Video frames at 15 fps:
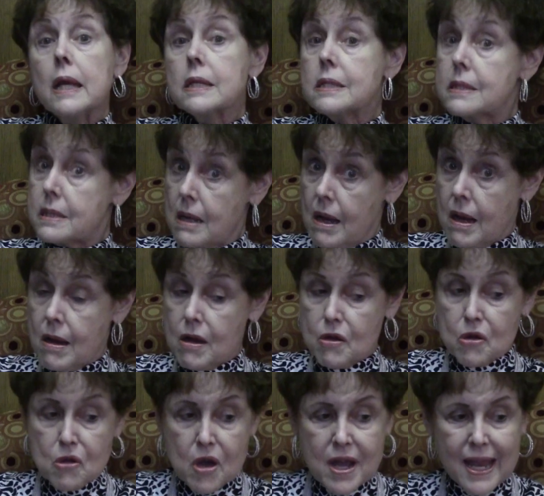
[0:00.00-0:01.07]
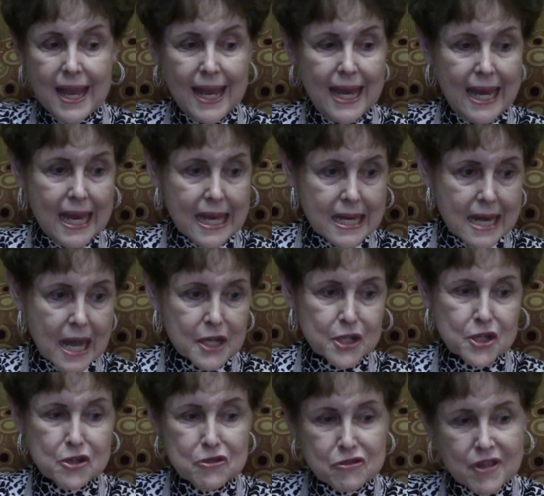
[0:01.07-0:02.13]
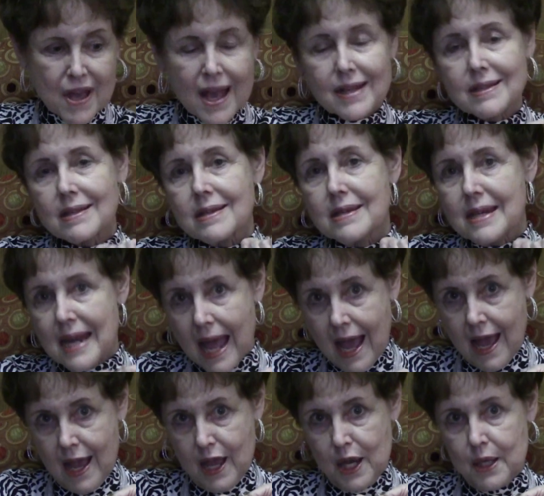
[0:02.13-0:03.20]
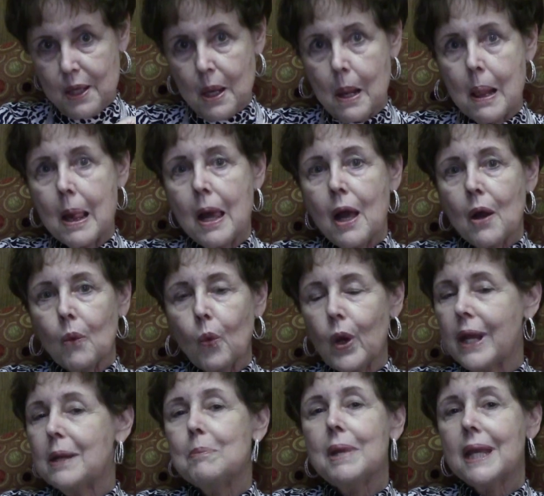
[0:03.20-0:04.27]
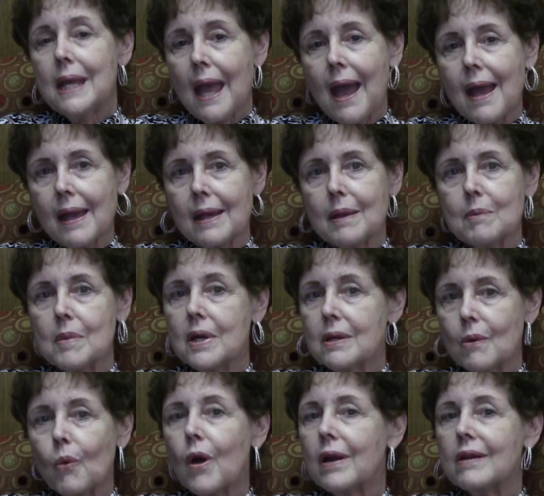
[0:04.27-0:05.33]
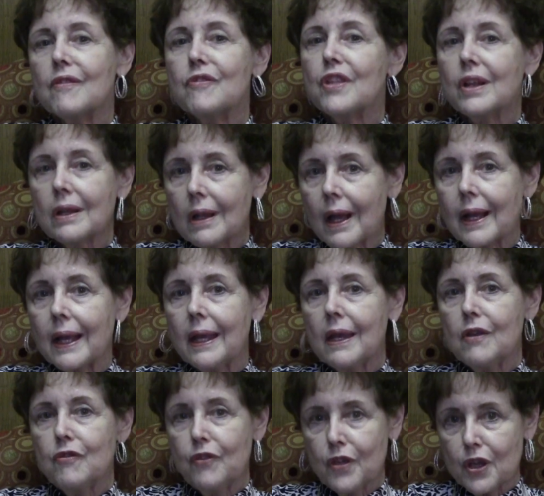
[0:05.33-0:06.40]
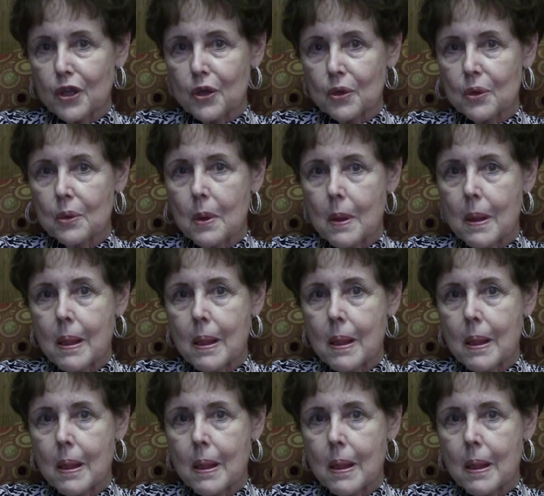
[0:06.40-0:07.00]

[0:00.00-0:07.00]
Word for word: So, in 2009, we became one of the lucky few.